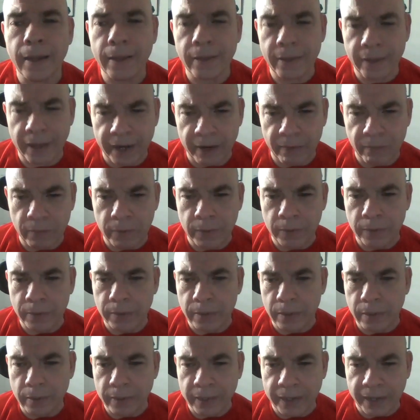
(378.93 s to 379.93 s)
they
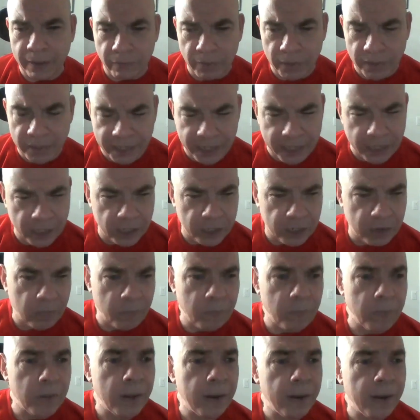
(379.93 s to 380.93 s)
would teach
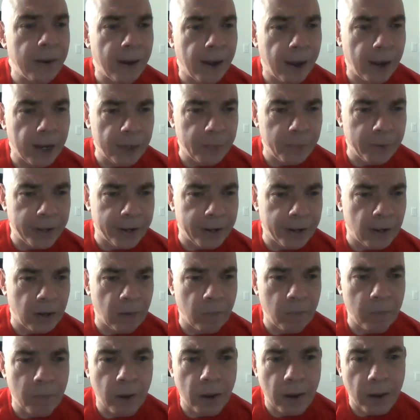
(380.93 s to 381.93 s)
him how to
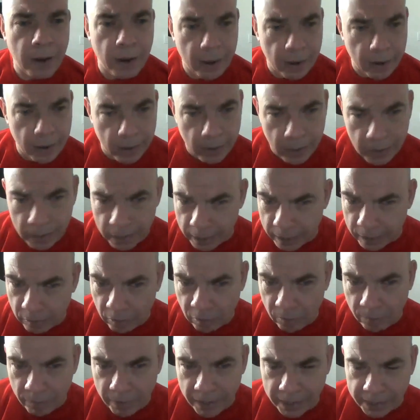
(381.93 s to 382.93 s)
become an
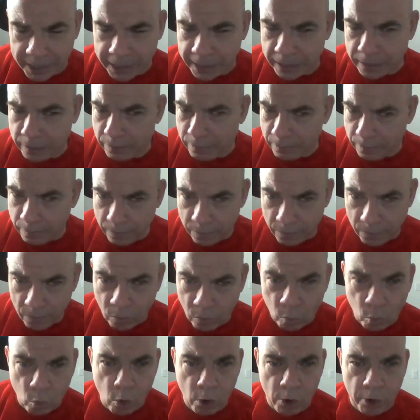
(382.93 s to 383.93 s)
almighty
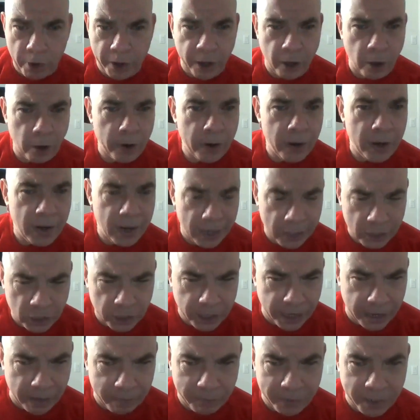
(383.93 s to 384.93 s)
warrior, a
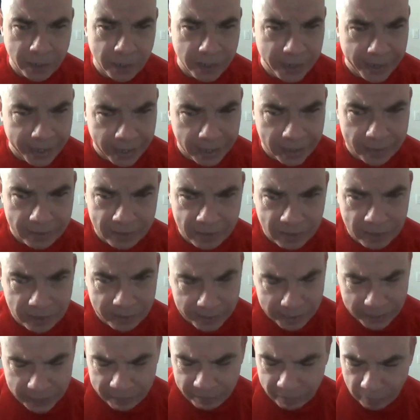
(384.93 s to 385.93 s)
champion against
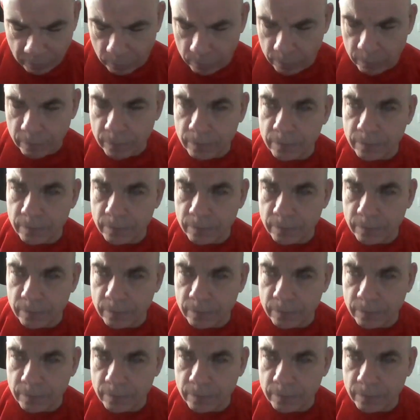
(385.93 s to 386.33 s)
evil.